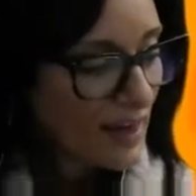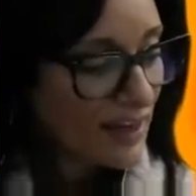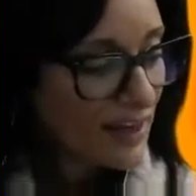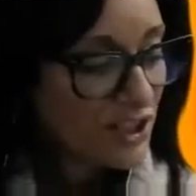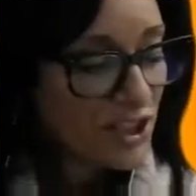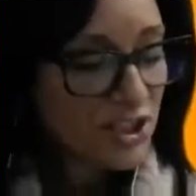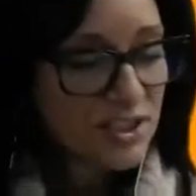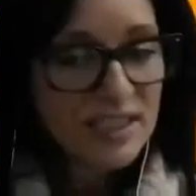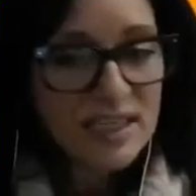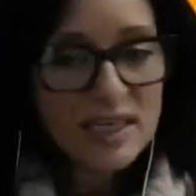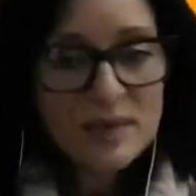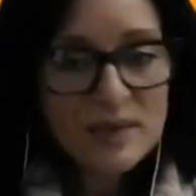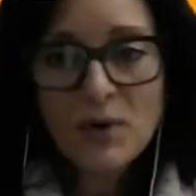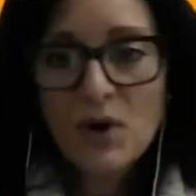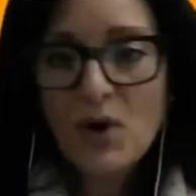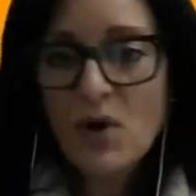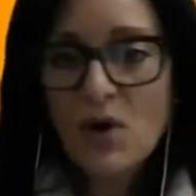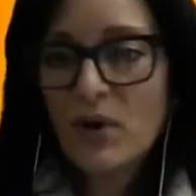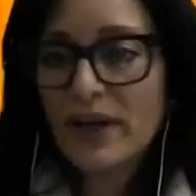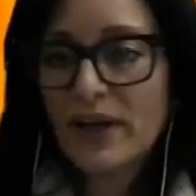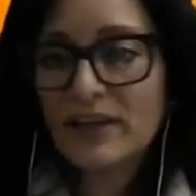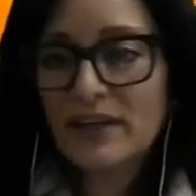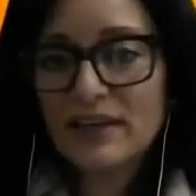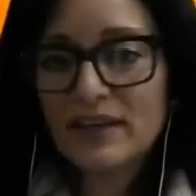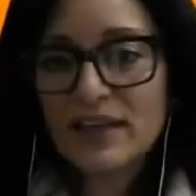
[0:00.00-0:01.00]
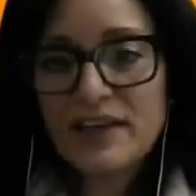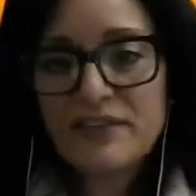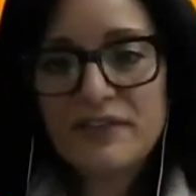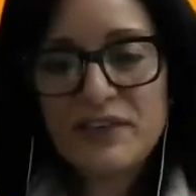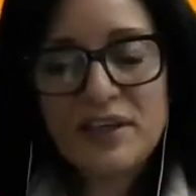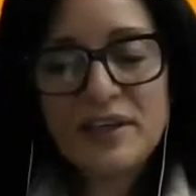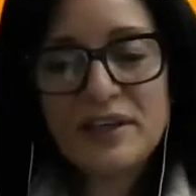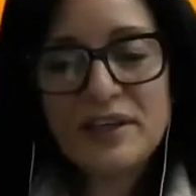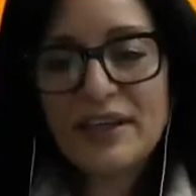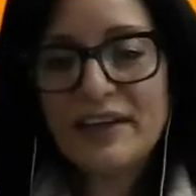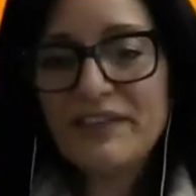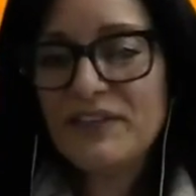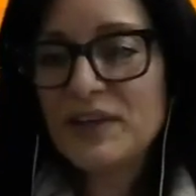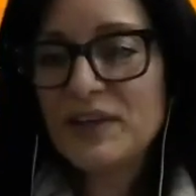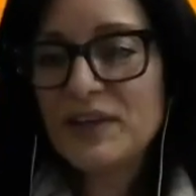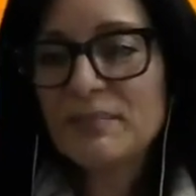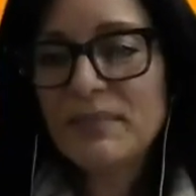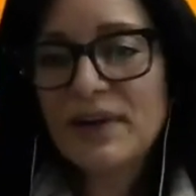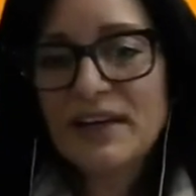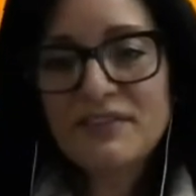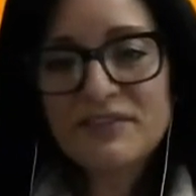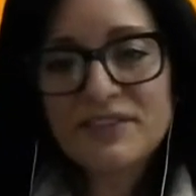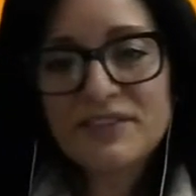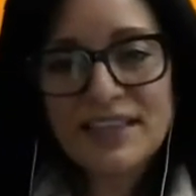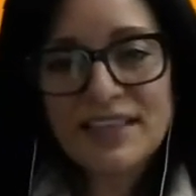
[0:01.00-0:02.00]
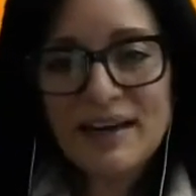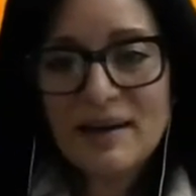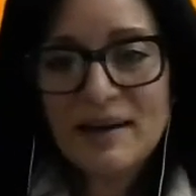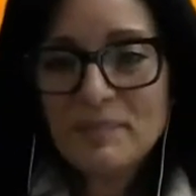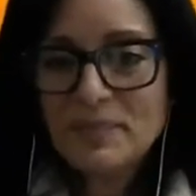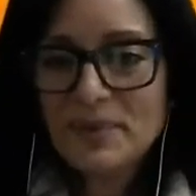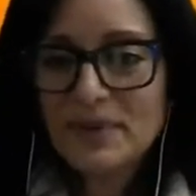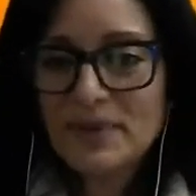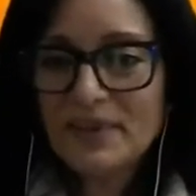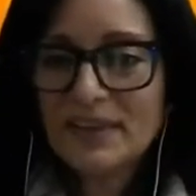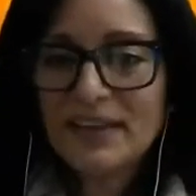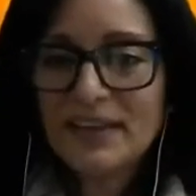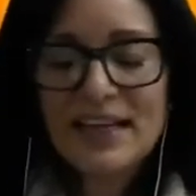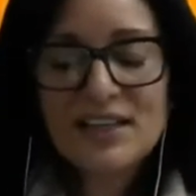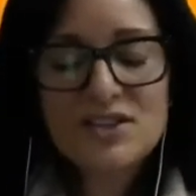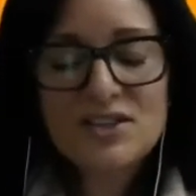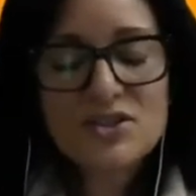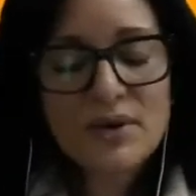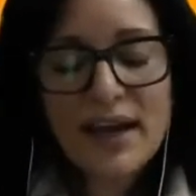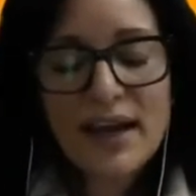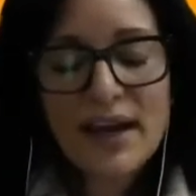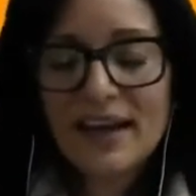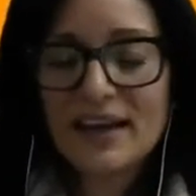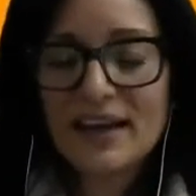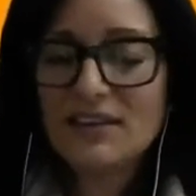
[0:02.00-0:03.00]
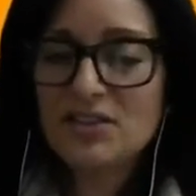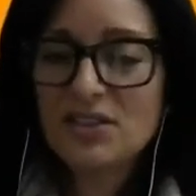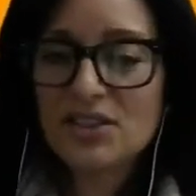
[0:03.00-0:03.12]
just keep going. If you muffed up, it's okay.